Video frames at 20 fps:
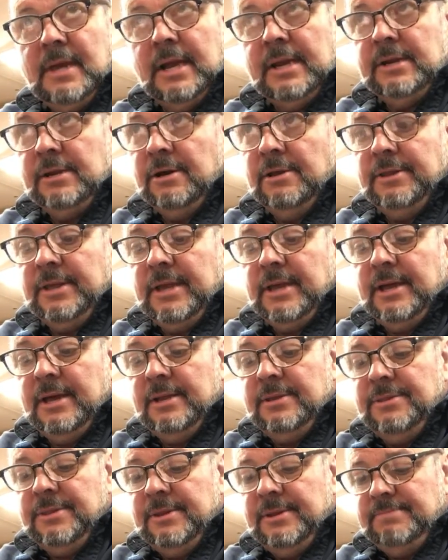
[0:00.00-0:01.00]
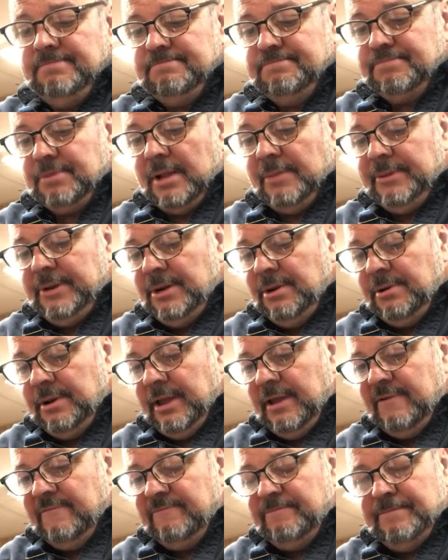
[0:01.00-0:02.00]
I know they probably don't
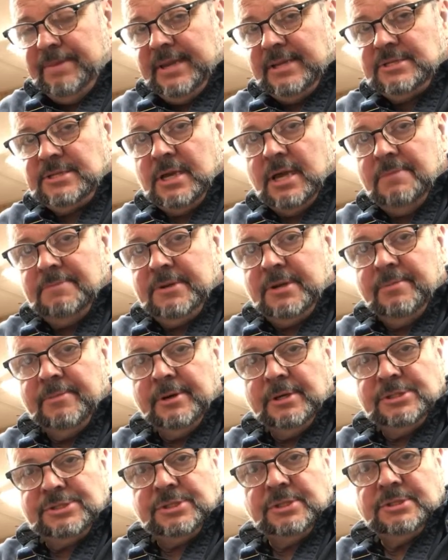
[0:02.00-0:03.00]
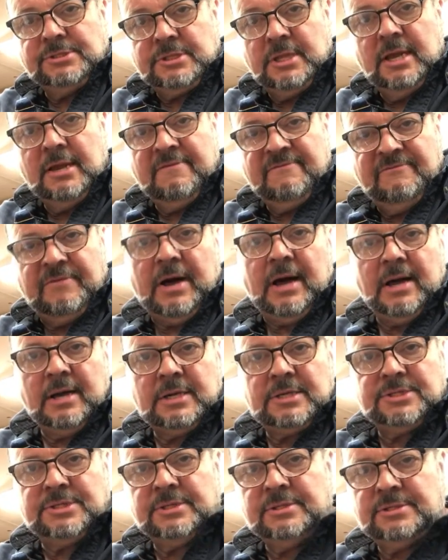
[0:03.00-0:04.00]
have big time commercials like
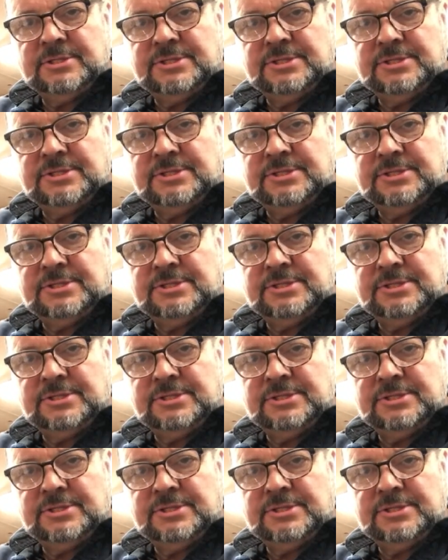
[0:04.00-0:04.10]
Fox and